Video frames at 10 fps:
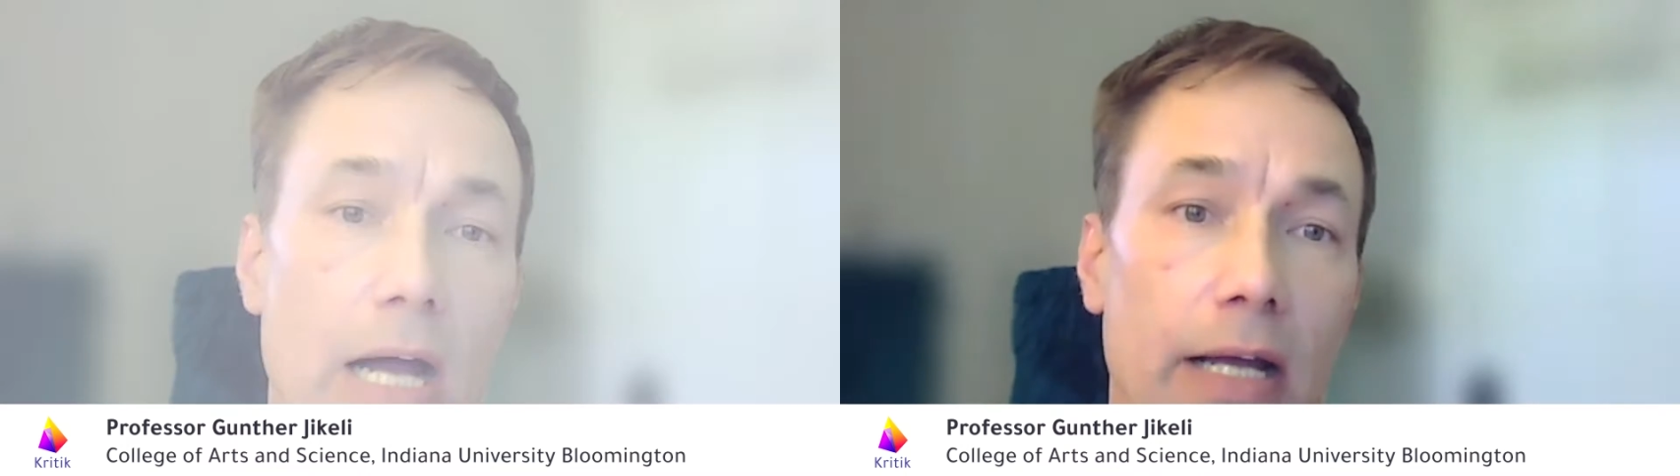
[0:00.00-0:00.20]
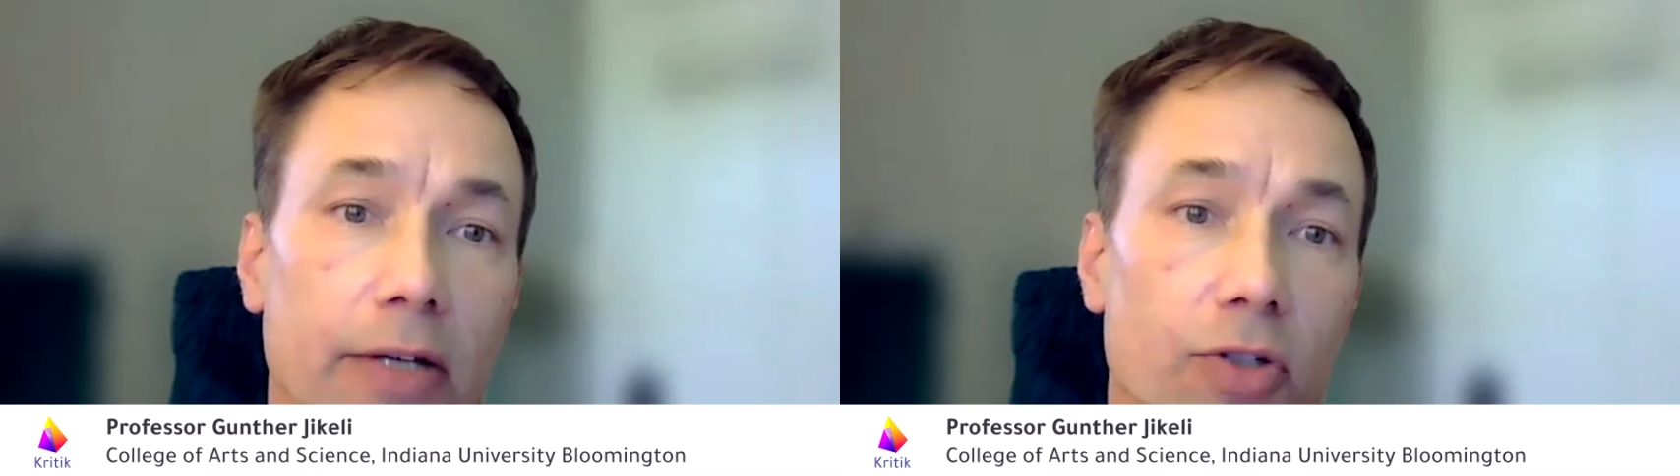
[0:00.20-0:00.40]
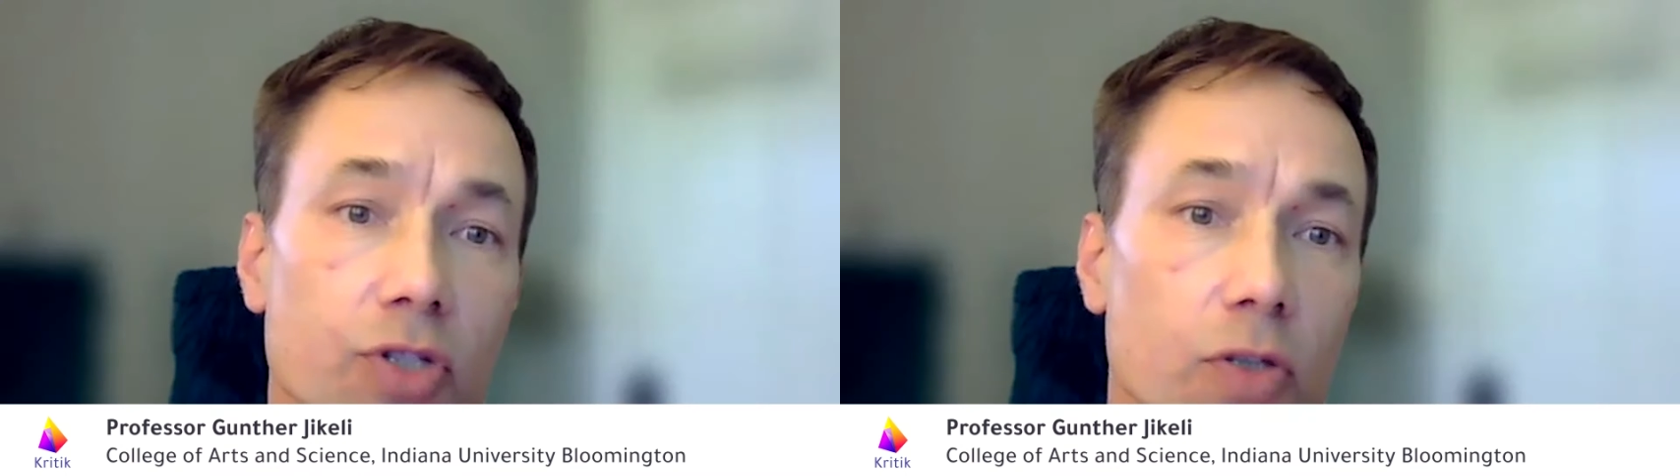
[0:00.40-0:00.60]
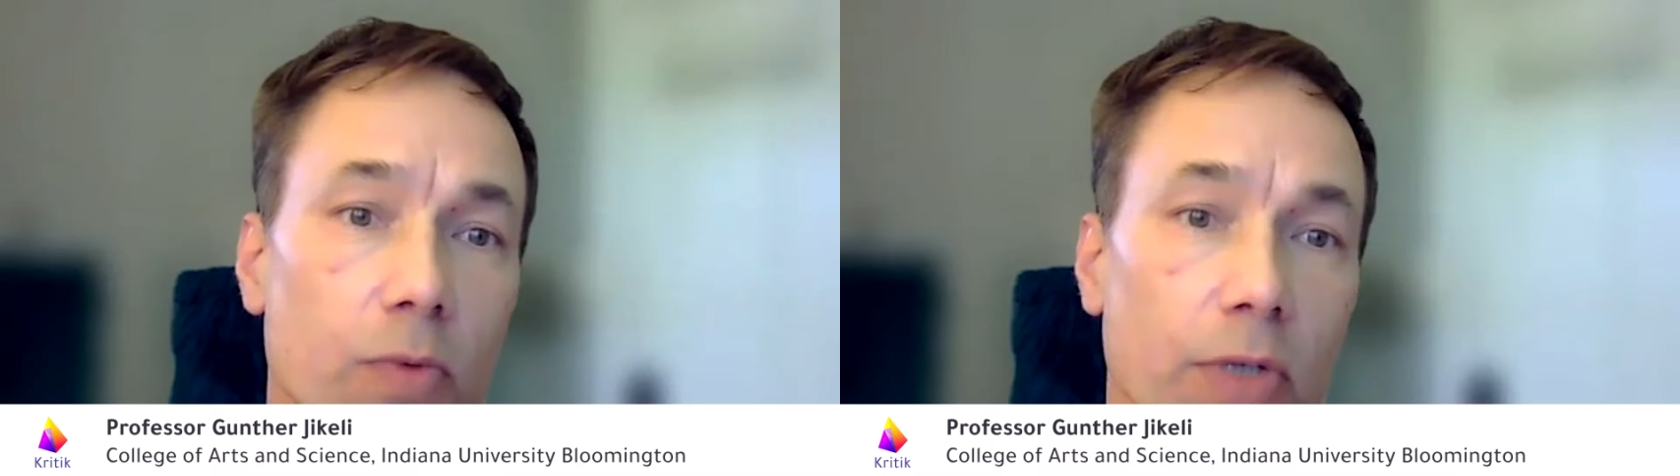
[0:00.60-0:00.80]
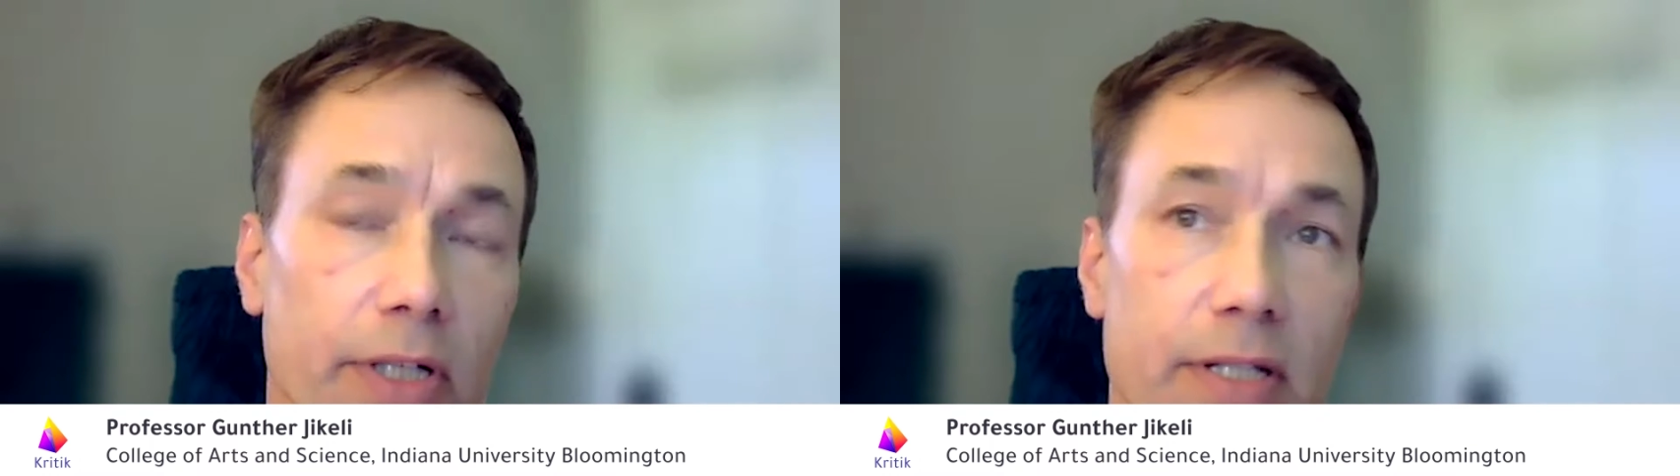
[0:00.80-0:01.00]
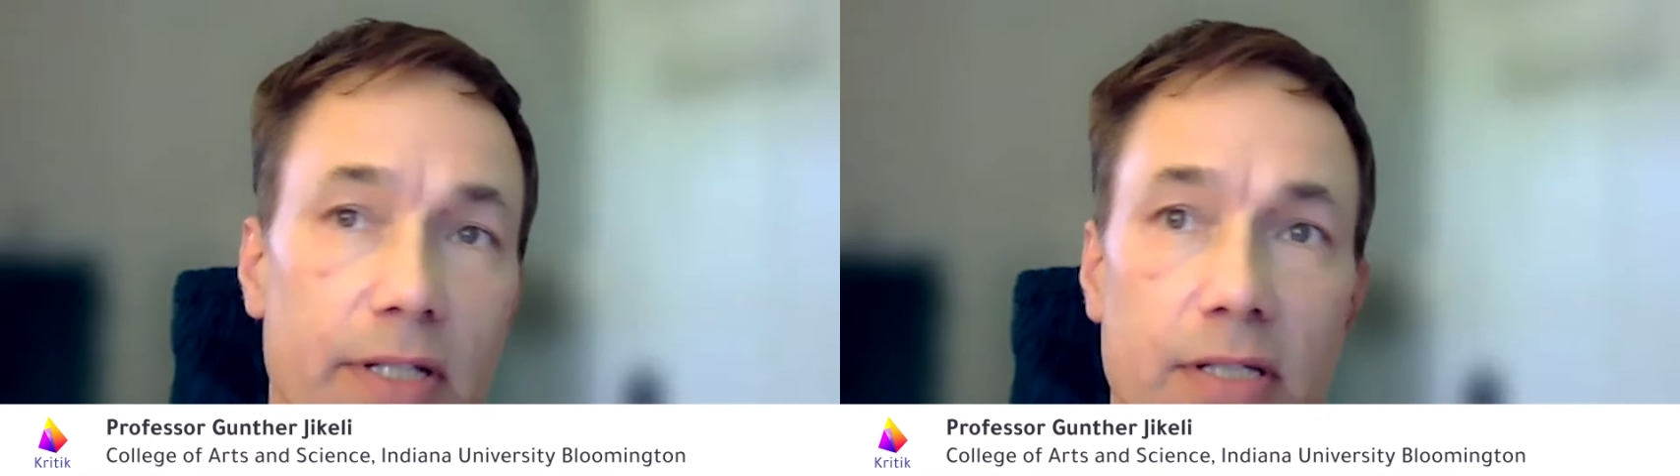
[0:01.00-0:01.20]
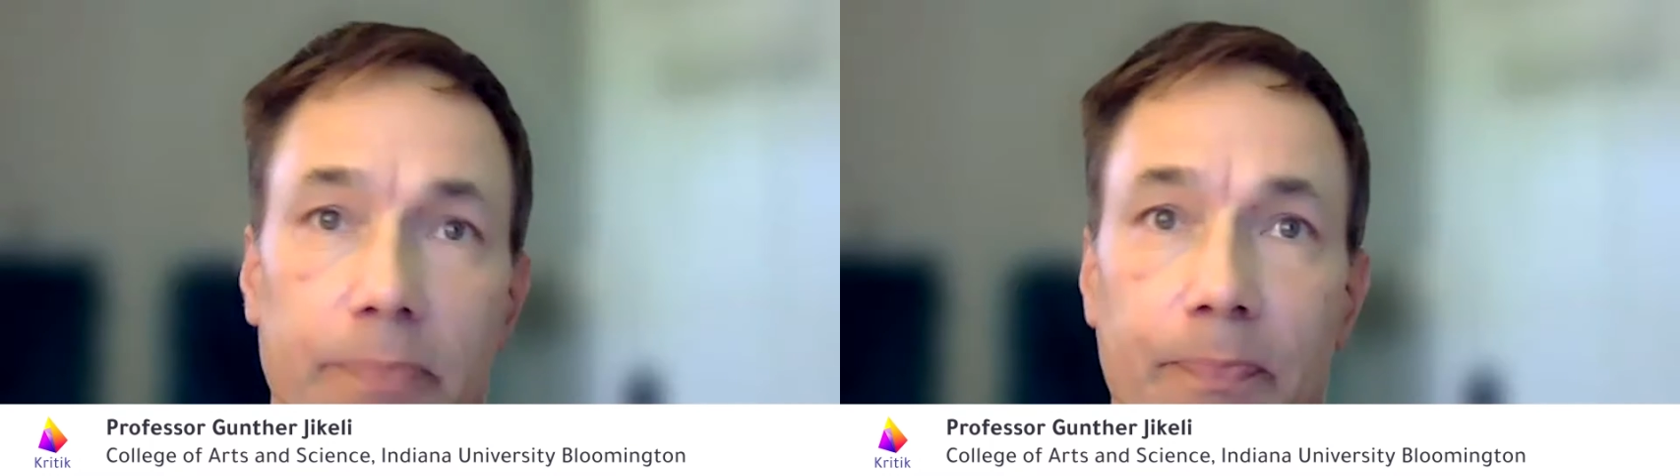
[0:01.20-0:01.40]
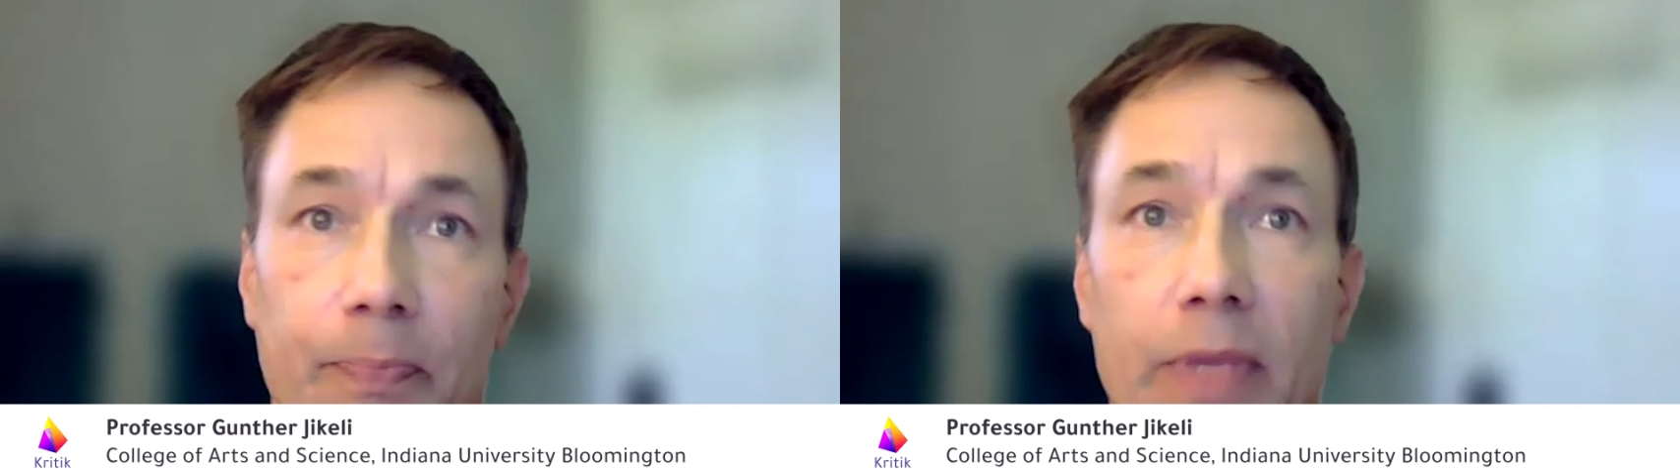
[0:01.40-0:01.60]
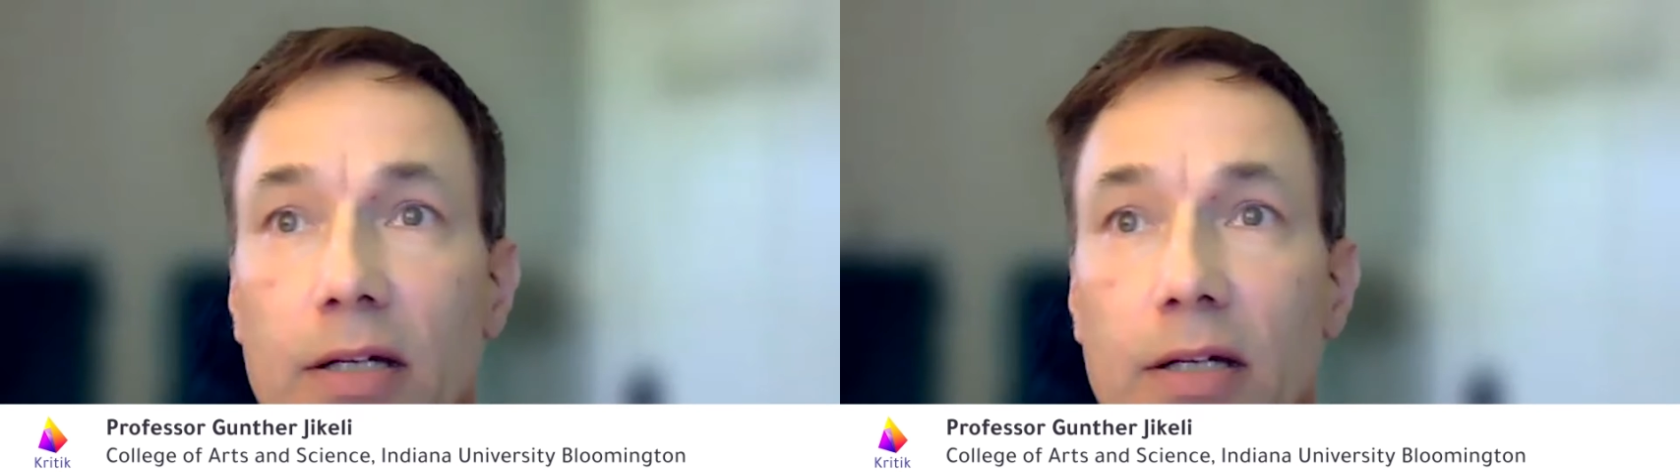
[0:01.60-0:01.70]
I also work in some